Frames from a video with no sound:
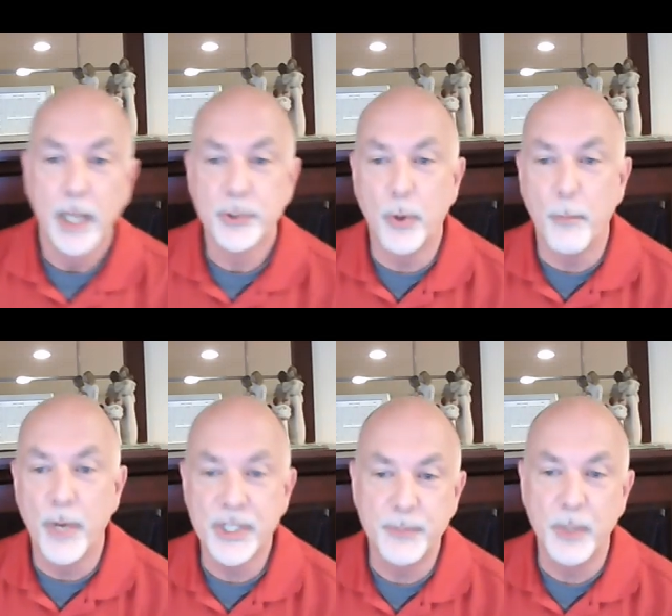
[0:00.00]
So it
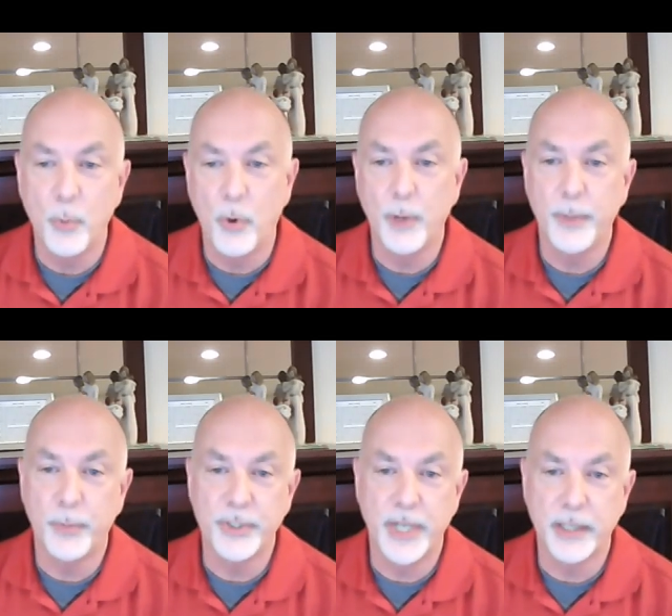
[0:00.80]
must be worn to be
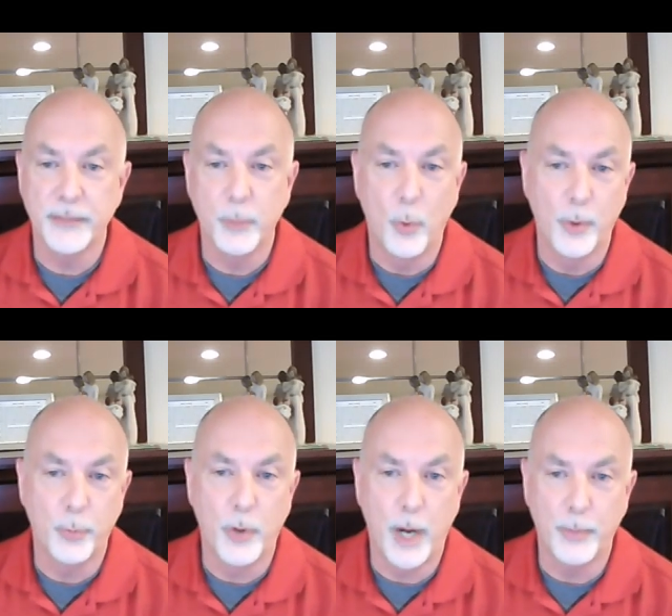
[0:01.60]
protective and worn
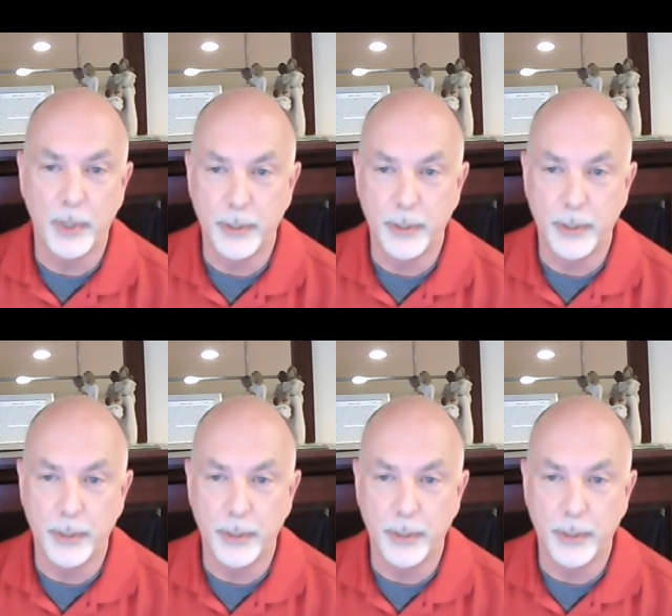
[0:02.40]
properly.